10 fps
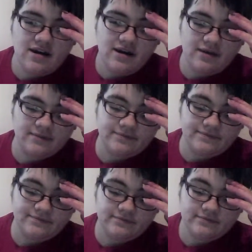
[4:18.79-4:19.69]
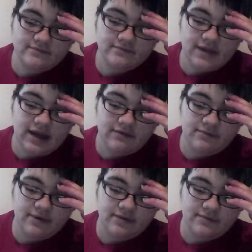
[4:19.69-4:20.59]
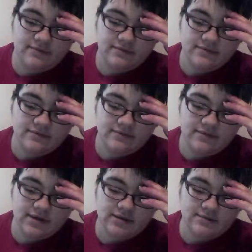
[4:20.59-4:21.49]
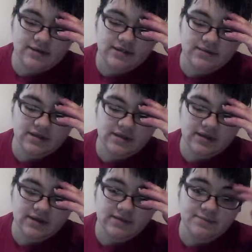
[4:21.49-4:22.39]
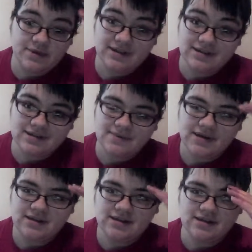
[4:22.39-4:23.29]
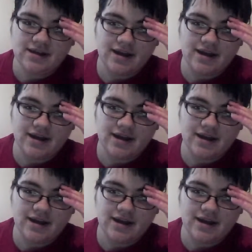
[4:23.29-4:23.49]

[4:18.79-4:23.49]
Um, I haven't been busy with anything else but this basically.